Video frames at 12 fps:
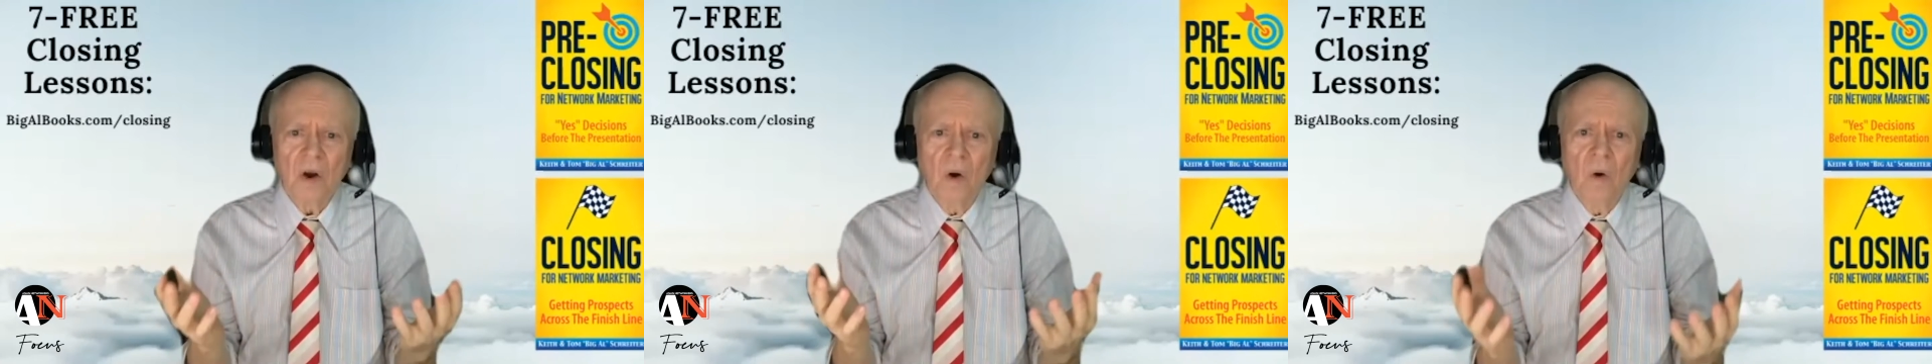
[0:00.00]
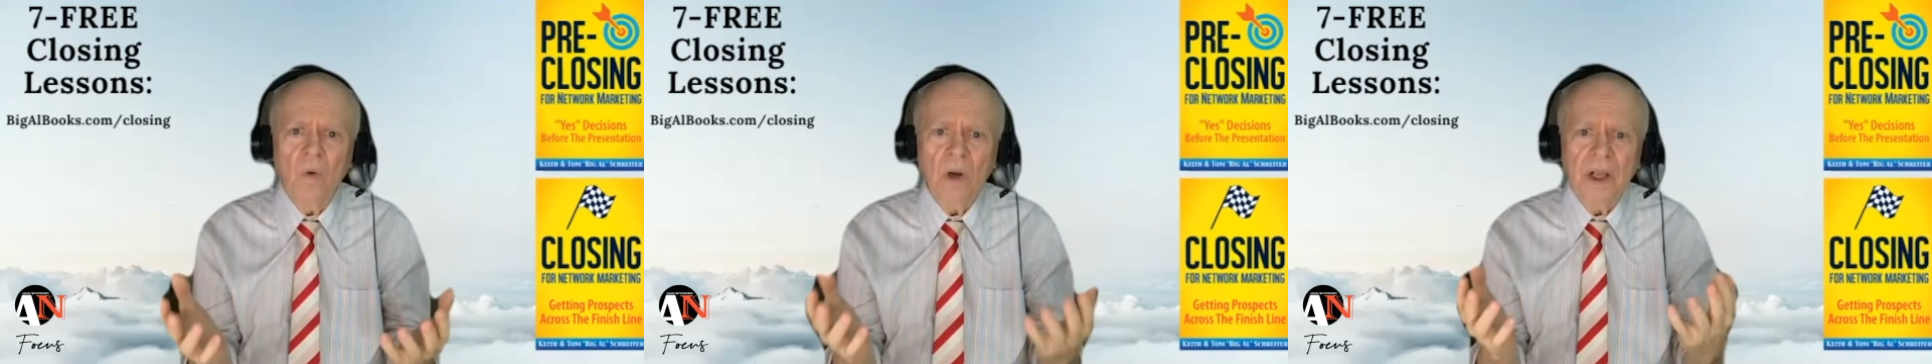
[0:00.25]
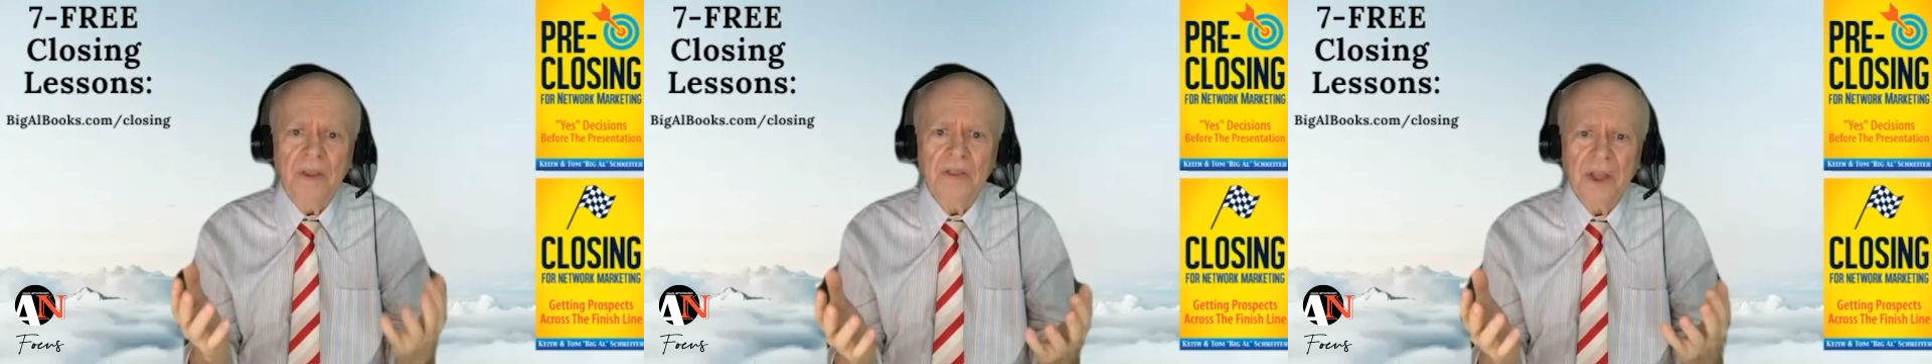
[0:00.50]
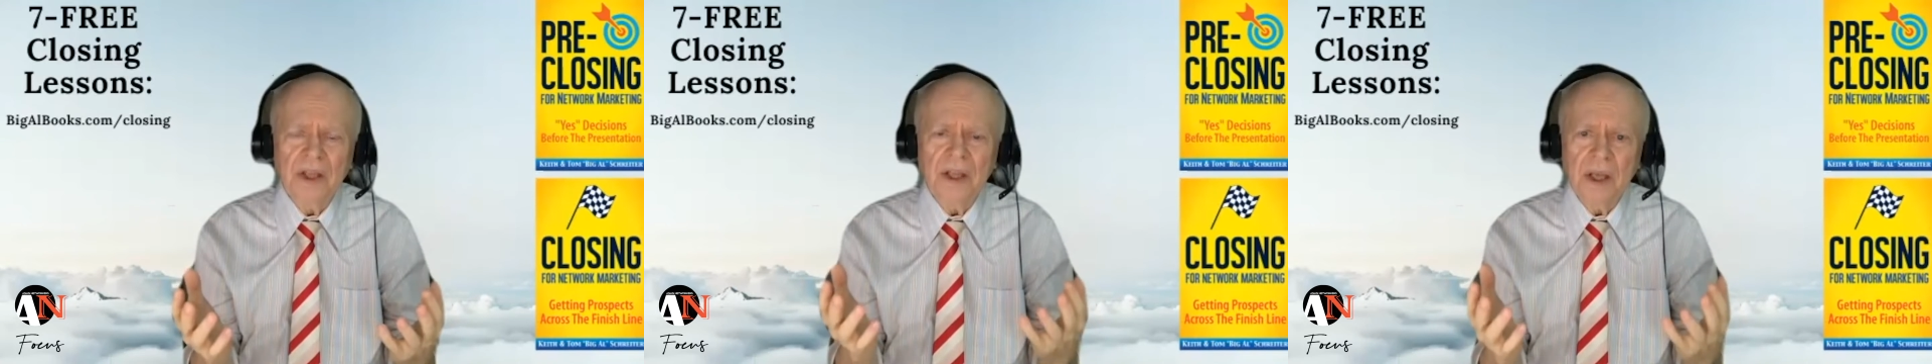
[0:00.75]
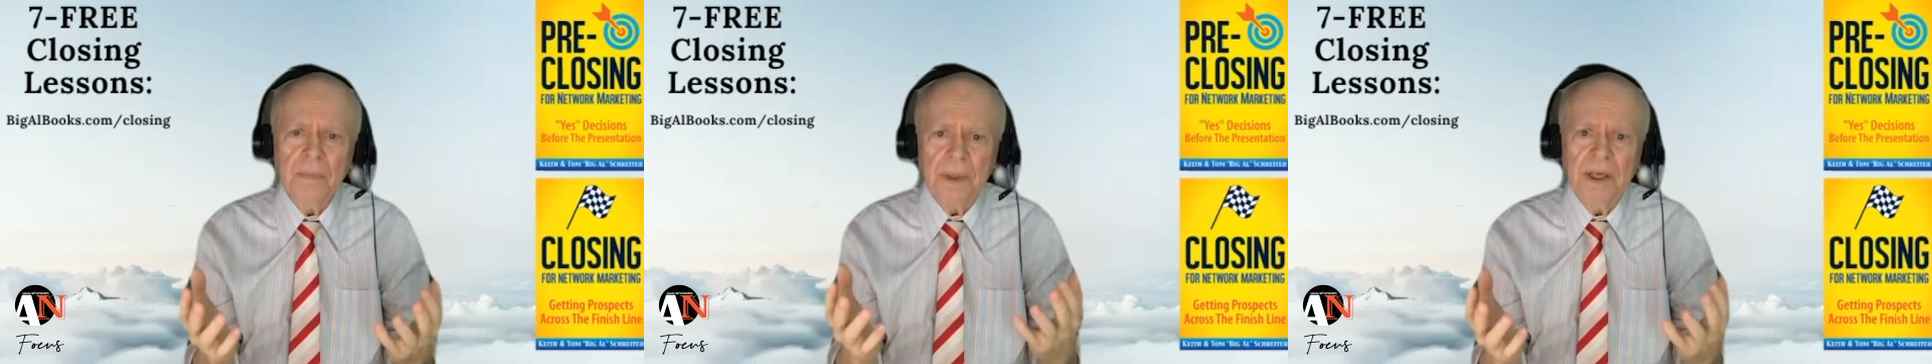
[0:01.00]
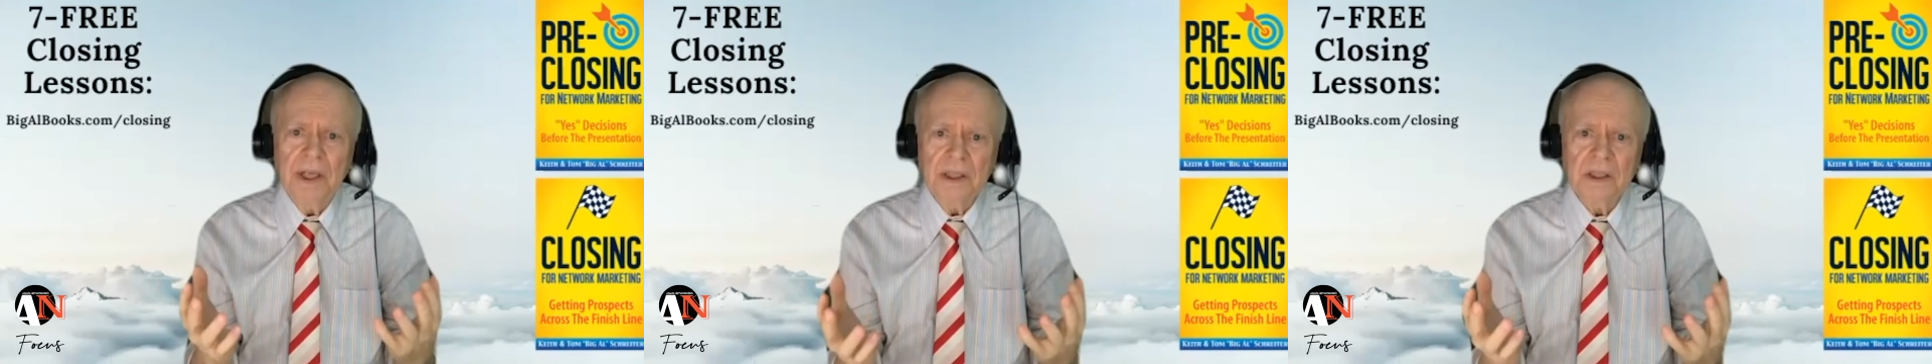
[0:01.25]
only thing the
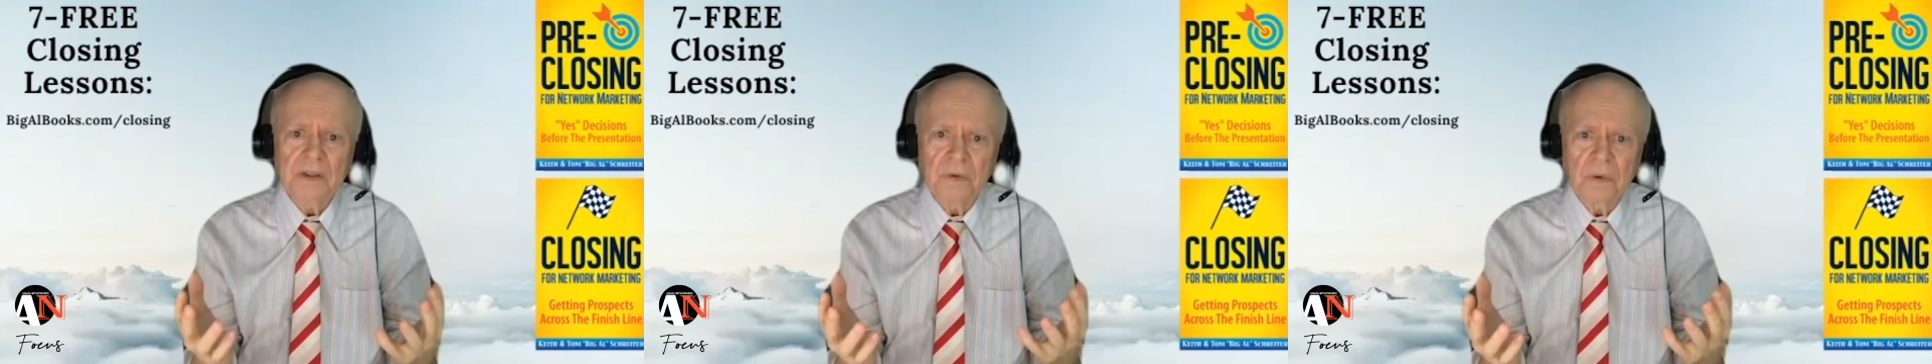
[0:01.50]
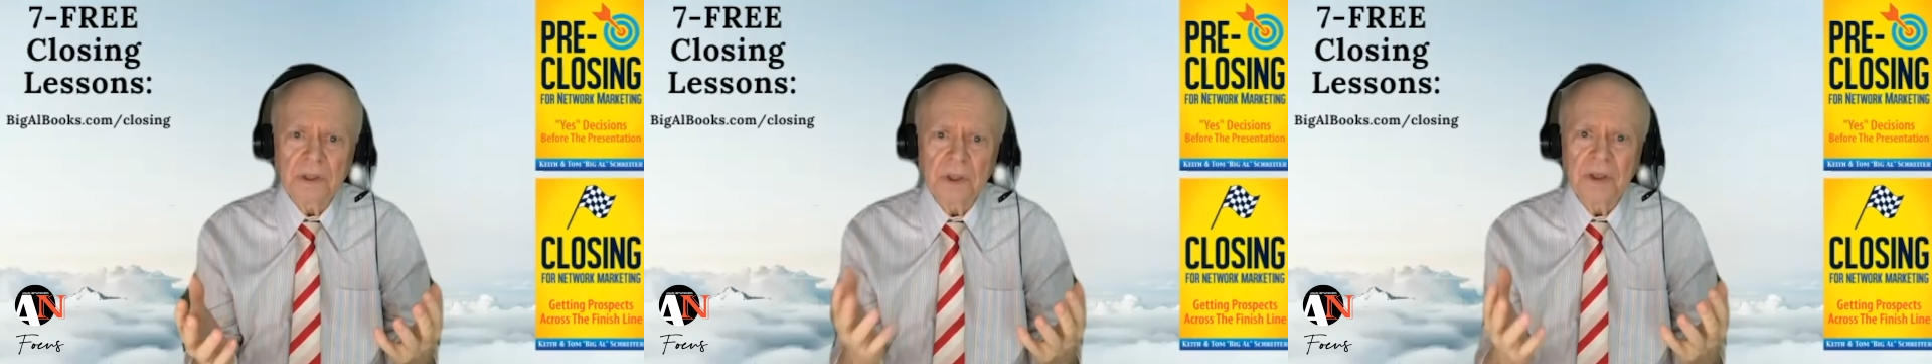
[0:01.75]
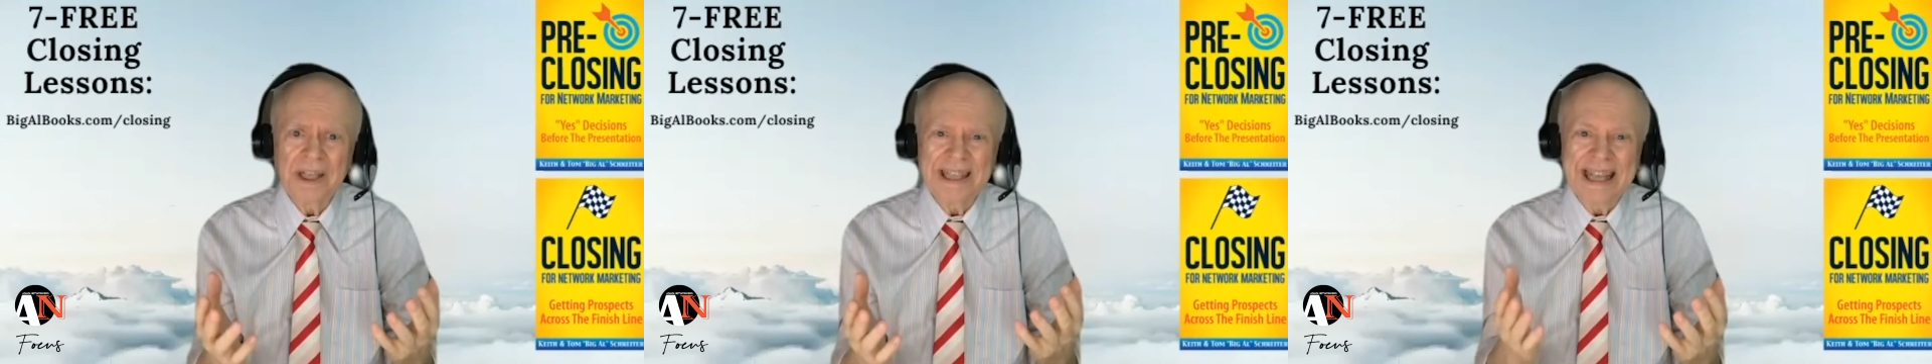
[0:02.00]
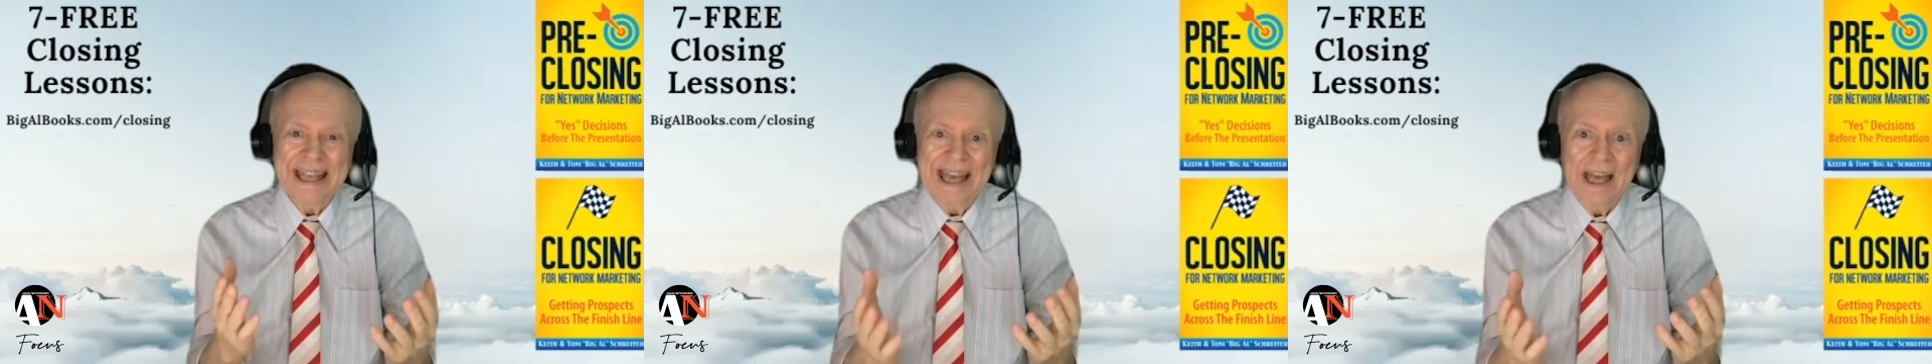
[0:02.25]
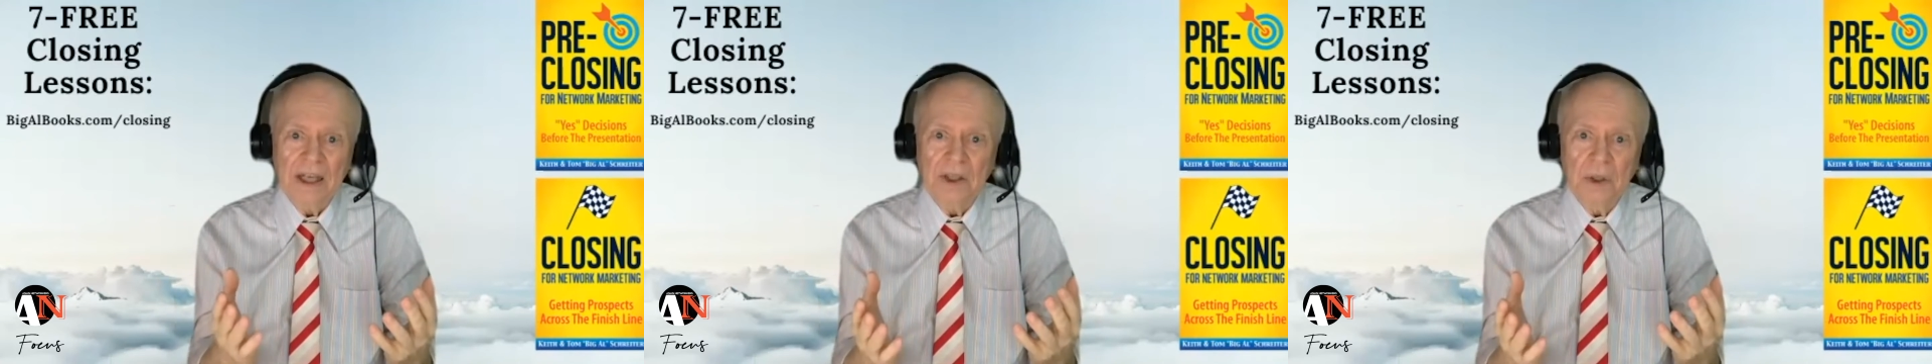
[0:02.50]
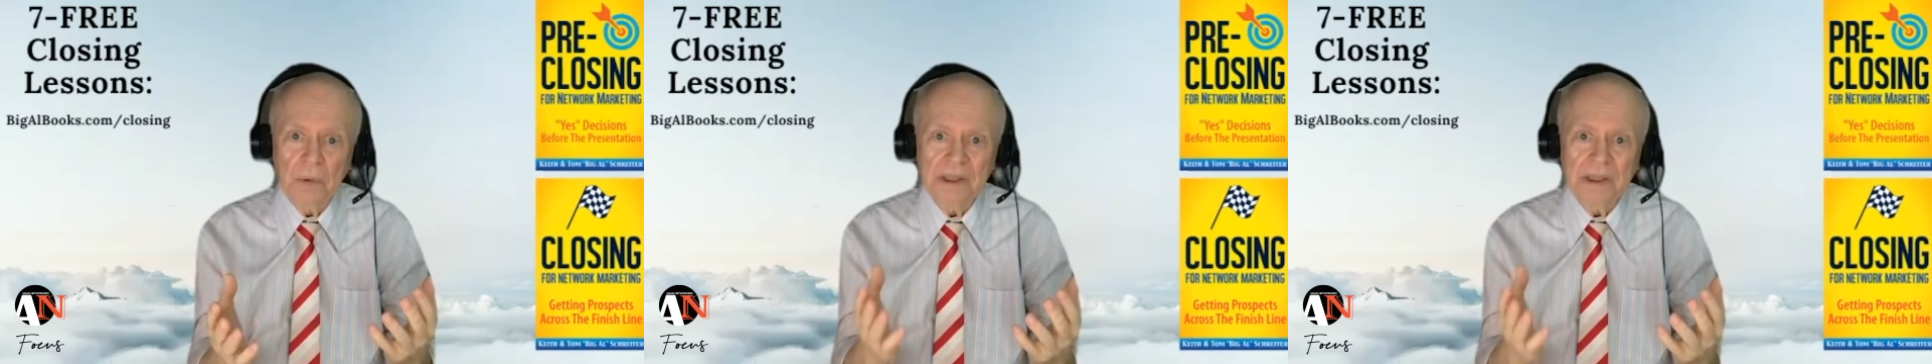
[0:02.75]
company needs us for is the only thing they can't do,